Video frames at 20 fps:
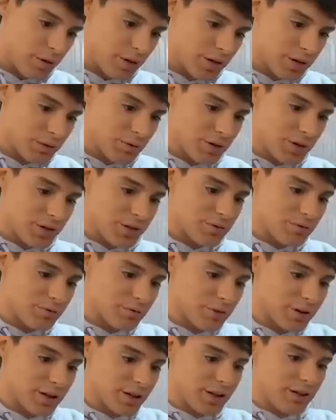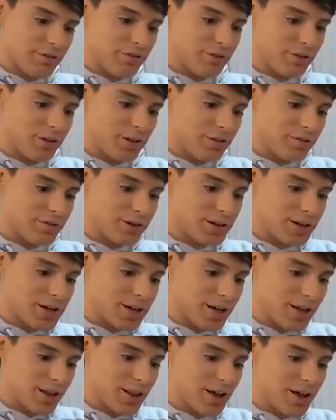this one is really full of
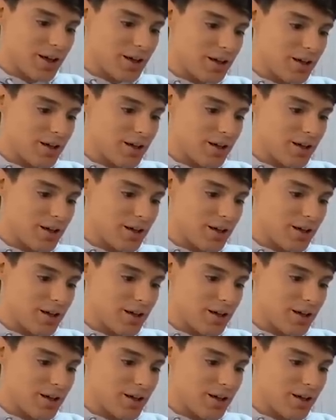Nutella.